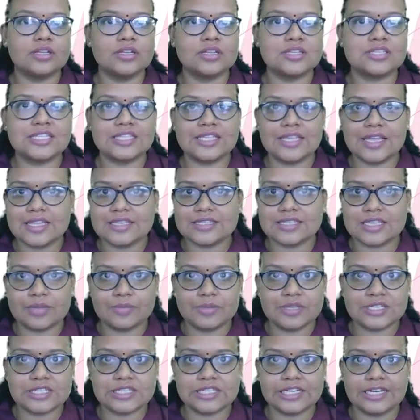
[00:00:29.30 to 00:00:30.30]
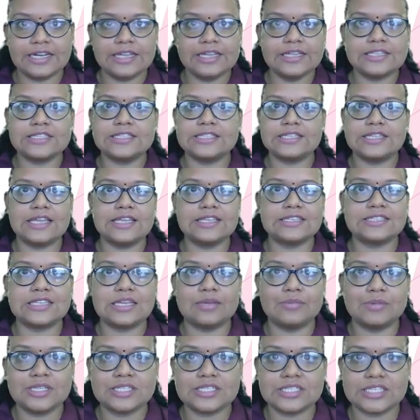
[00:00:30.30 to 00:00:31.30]
CSMS/CD,
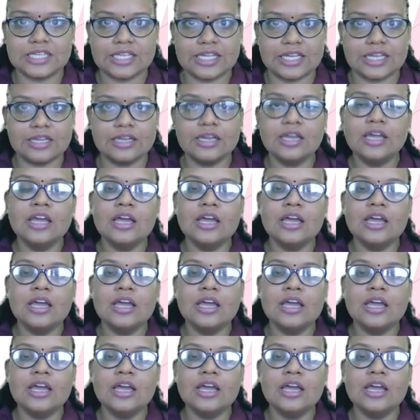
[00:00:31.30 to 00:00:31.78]
CSMS/CA,